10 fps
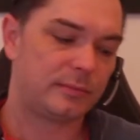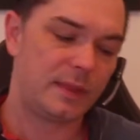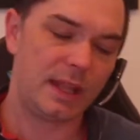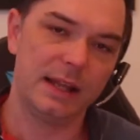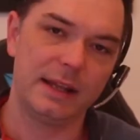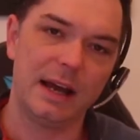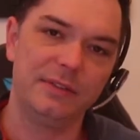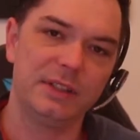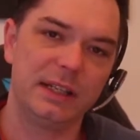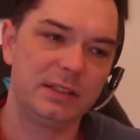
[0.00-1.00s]
And
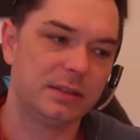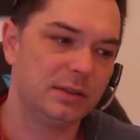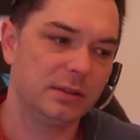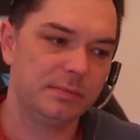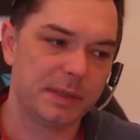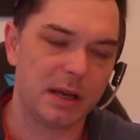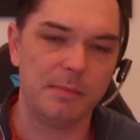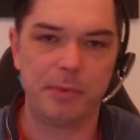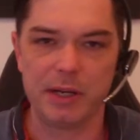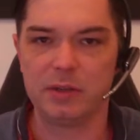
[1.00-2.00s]
after that, you become
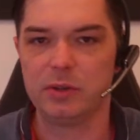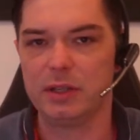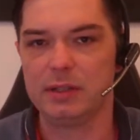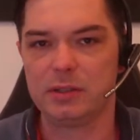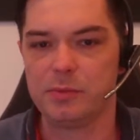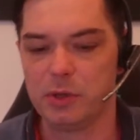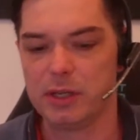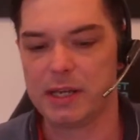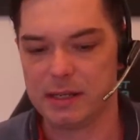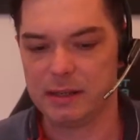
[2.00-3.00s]
pretty good at
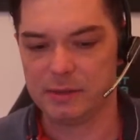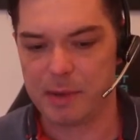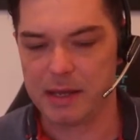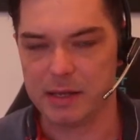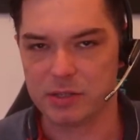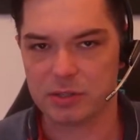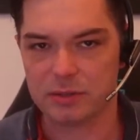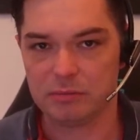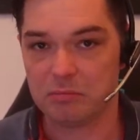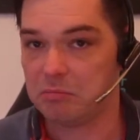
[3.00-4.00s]
communicating in Spanish,
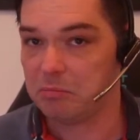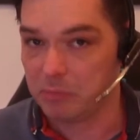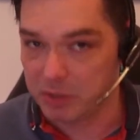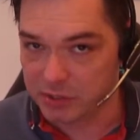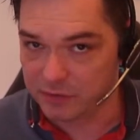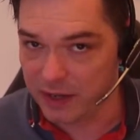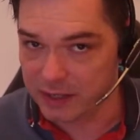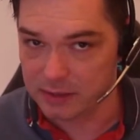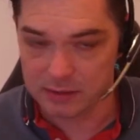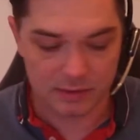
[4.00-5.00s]
which is fine,
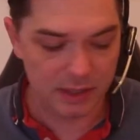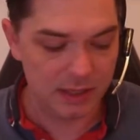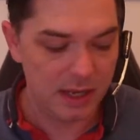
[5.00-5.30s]
right?